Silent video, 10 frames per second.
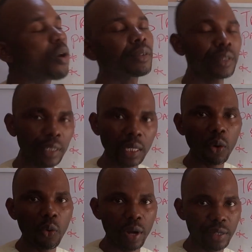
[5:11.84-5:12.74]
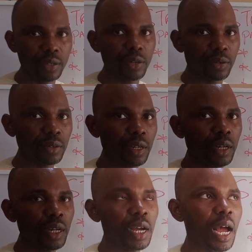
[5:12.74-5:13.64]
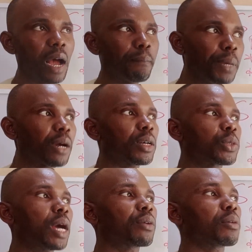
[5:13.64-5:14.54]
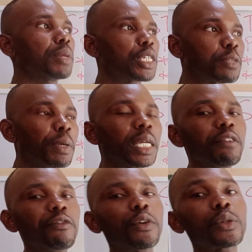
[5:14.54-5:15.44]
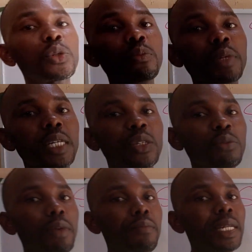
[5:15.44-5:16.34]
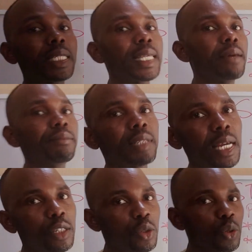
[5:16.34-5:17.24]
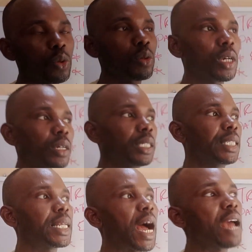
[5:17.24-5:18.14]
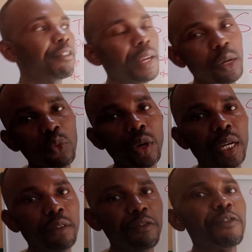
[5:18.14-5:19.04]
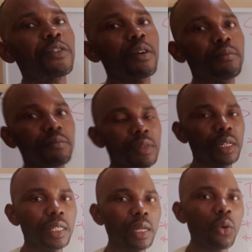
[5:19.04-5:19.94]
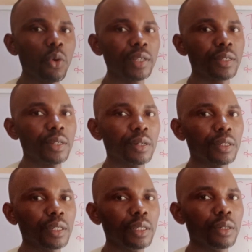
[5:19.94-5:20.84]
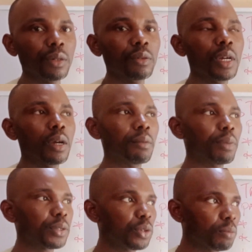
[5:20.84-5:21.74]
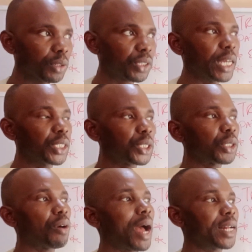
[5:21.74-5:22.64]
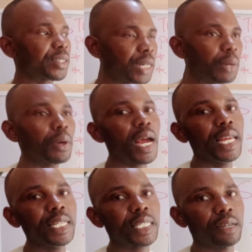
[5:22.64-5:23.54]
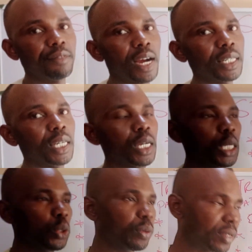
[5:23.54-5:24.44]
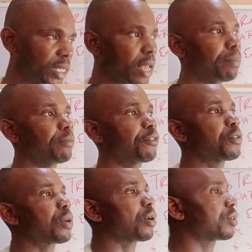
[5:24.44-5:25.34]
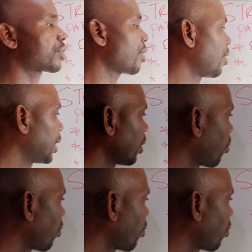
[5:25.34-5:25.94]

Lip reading: on the question. Because you are going to be speaking for 2 minutes, you may be tempted to dive away from the question, but you must ensure at regular interval you stay focused on the